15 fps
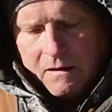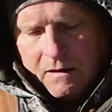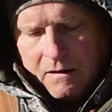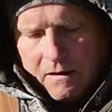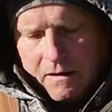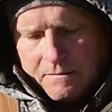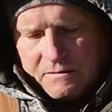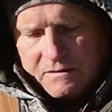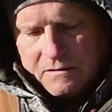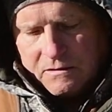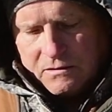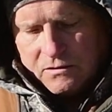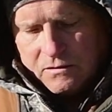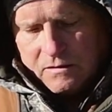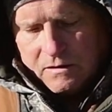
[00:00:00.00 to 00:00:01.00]
I'm still
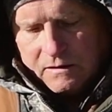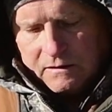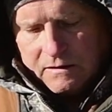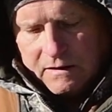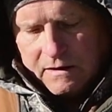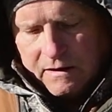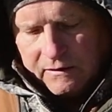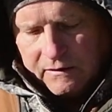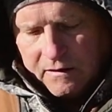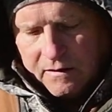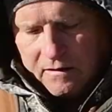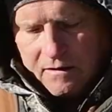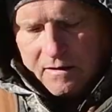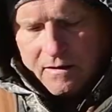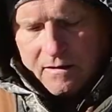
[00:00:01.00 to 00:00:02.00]
shooting
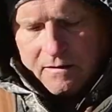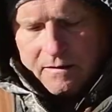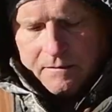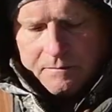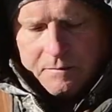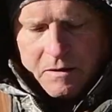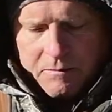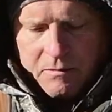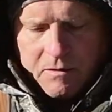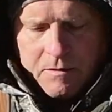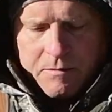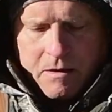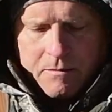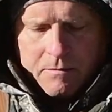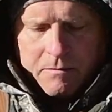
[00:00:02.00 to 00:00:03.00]
DSLR, and people are
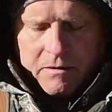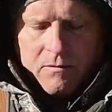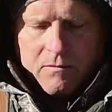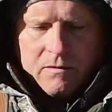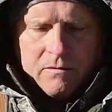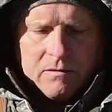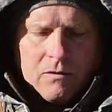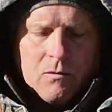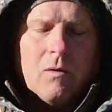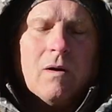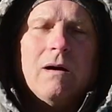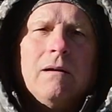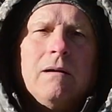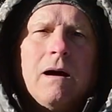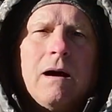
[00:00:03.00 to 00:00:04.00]
probably wondering,
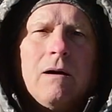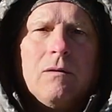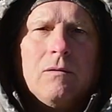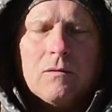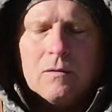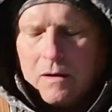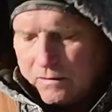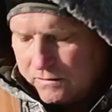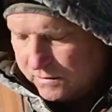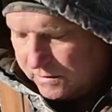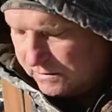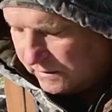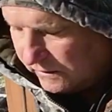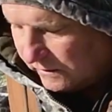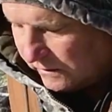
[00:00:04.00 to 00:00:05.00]
well, how
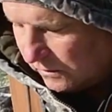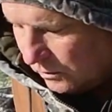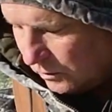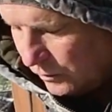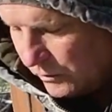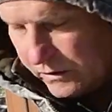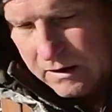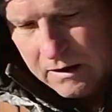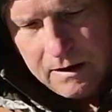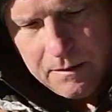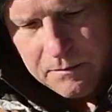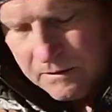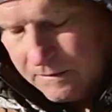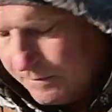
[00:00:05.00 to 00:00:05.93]
good does it hold the camera?